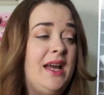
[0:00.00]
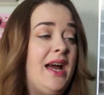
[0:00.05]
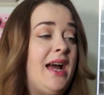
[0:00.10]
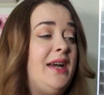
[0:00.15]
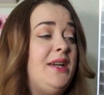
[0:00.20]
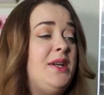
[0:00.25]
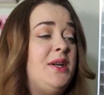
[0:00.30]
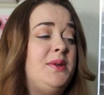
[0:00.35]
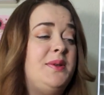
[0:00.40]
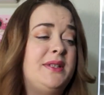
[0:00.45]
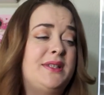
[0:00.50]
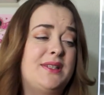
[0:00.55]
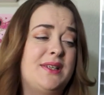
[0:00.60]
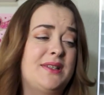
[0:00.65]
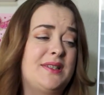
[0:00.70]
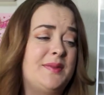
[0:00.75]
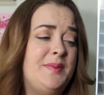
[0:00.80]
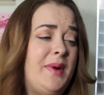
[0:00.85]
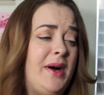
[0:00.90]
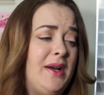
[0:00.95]
I know it's
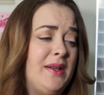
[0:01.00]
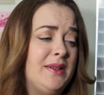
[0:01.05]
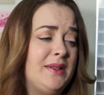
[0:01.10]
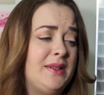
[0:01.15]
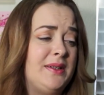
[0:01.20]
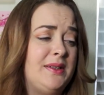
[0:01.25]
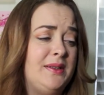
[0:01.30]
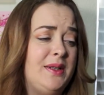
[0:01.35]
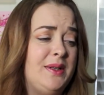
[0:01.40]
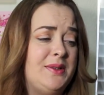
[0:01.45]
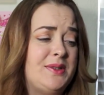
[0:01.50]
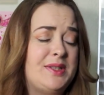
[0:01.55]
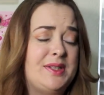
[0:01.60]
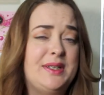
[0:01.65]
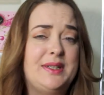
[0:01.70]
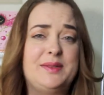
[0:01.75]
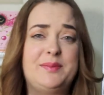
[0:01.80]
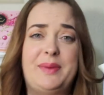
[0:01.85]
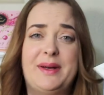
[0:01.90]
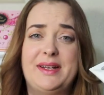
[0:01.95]
a smaller
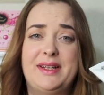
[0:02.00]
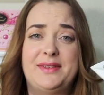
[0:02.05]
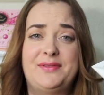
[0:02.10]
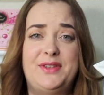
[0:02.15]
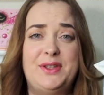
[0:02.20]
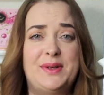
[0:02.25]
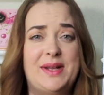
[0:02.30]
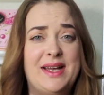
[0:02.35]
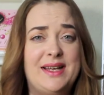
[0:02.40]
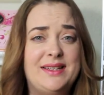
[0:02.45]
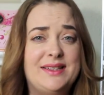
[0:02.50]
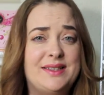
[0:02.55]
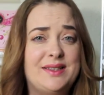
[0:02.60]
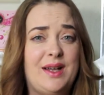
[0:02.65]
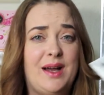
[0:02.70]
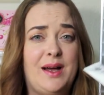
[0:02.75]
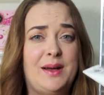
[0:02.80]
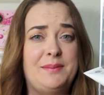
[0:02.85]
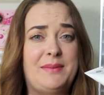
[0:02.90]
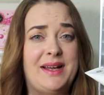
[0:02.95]
lotion, but if you guys
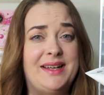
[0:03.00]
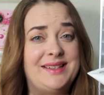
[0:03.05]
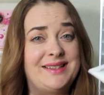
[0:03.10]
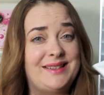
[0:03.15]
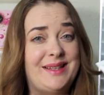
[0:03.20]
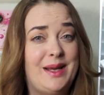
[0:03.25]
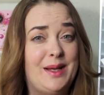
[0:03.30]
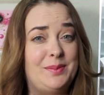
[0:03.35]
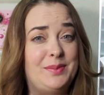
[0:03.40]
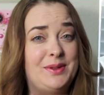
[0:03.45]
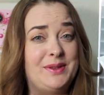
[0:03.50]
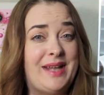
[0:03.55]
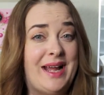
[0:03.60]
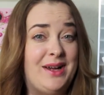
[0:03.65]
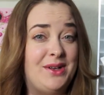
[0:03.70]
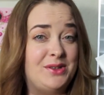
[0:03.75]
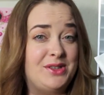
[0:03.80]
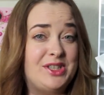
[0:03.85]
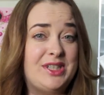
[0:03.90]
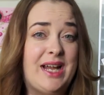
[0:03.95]
saw my sampled
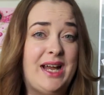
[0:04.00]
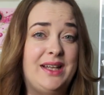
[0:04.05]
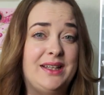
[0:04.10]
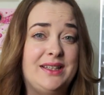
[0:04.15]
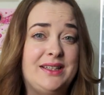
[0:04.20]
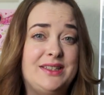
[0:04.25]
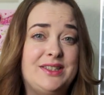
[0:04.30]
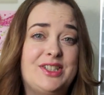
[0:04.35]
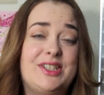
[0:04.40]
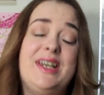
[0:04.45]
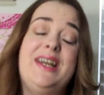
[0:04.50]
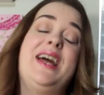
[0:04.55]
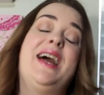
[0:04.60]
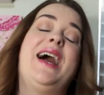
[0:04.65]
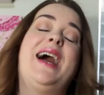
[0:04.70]
out challenge,